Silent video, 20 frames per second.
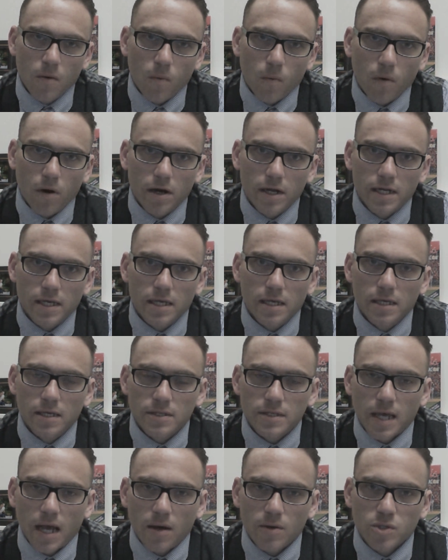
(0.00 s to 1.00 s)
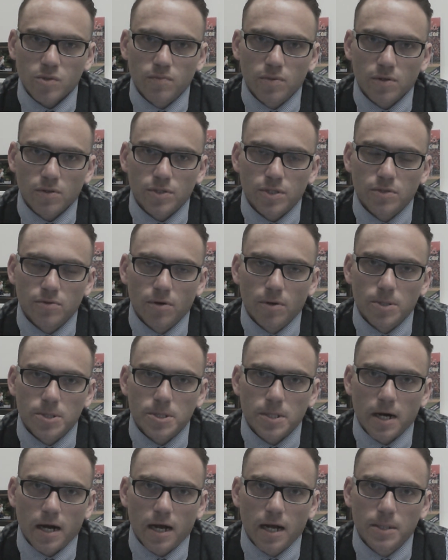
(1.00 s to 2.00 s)
One is House Bill
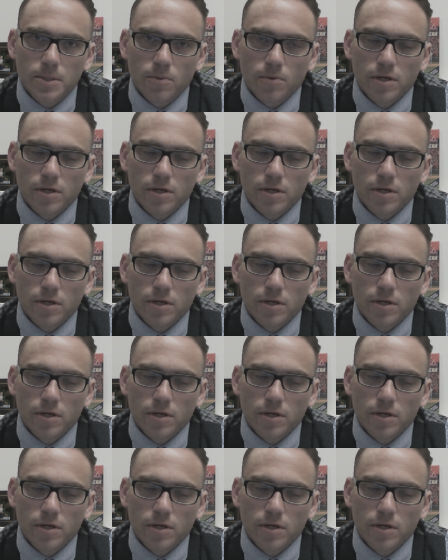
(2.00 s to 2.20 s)
205,